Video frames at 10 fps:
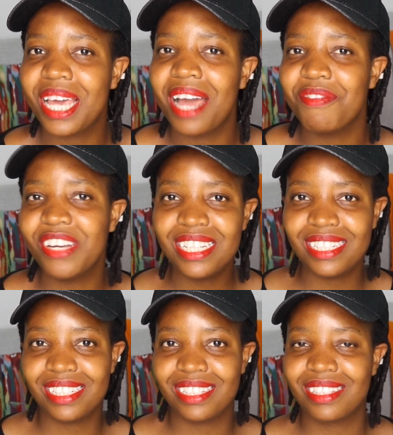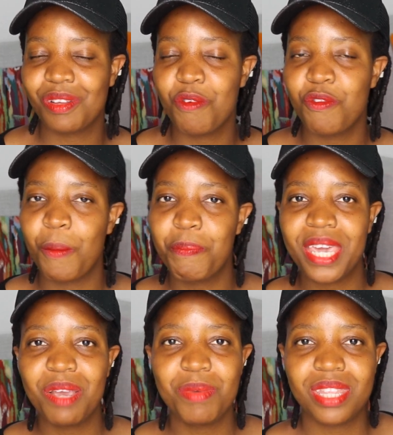the advantages of
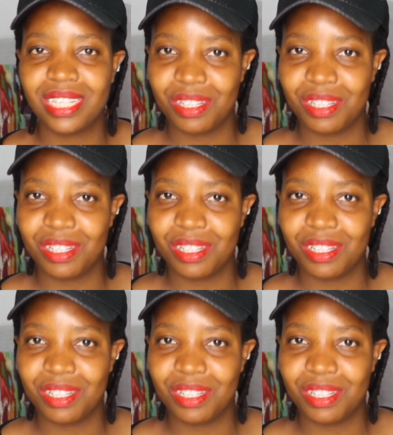being with a